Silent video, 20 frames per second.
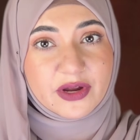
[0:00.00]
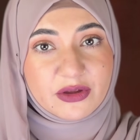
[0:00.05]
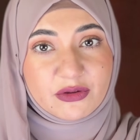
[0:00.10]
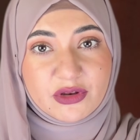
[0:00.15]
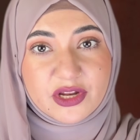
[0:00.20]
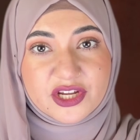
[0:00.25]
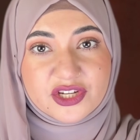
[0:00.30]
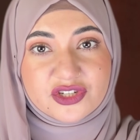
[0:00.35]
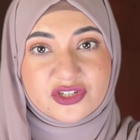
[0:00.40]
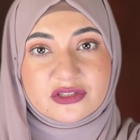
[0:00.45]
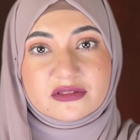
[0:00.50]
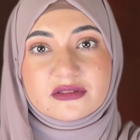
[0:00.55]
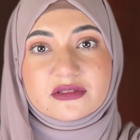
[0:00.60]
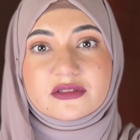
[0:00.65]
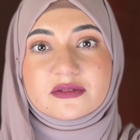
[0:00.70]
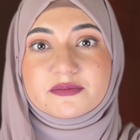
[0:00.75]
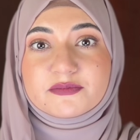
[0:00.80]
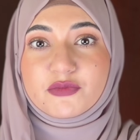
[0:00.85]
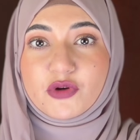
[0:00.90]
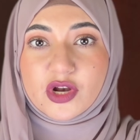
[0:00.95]

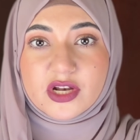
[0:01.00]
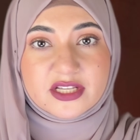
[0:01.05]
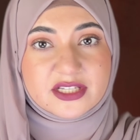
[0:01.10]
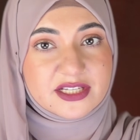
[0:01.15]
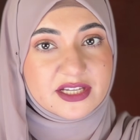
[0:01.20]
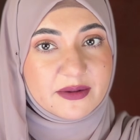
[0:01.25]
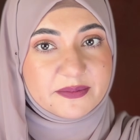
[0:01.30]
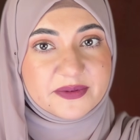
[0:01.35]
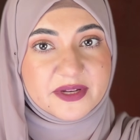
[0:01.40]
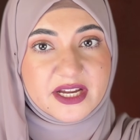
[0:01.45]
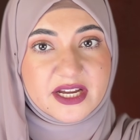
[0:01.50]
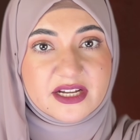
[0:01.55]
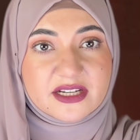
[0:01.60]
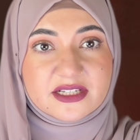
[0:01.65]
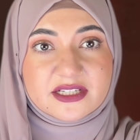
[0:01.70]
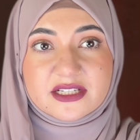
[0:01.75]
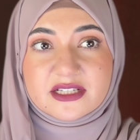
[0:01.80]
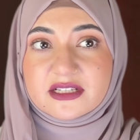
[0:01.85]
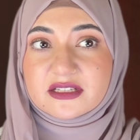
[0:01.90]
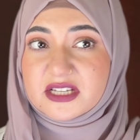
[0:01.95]
regulations, policy
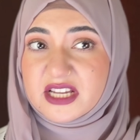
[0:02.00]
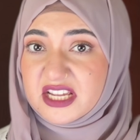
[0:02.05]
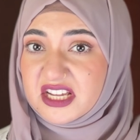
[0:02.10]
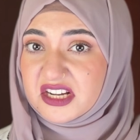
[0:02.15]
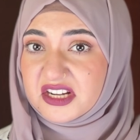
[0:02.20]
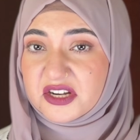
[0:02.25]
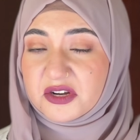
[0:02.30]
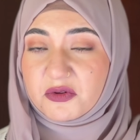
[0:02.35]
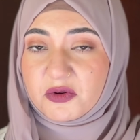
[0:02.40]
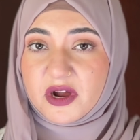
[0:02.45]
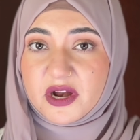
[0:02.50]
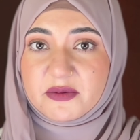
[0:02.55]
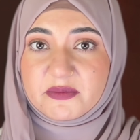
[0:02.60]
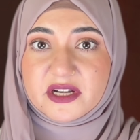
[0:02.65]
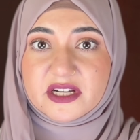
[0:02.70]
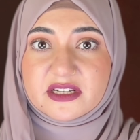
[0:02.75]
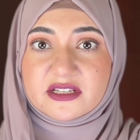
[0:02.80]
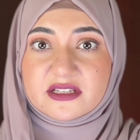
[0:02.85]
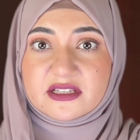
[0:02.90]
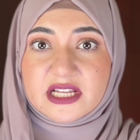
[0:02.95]
updates, legal
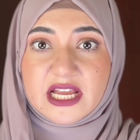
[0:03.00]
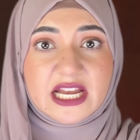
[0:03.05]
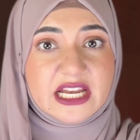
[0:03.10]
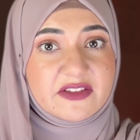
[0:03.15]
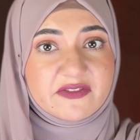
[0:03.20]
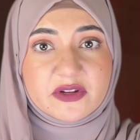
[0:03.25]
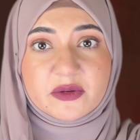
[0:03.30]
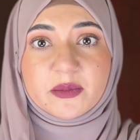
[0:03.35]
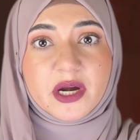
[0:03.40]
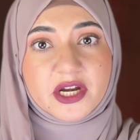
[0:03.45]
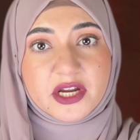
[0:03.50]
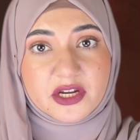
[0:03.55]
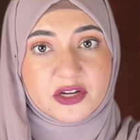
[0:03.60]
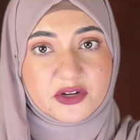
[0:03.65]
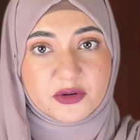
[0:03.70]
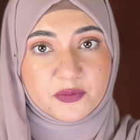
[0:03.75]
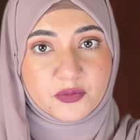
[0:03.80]
requirements, and even market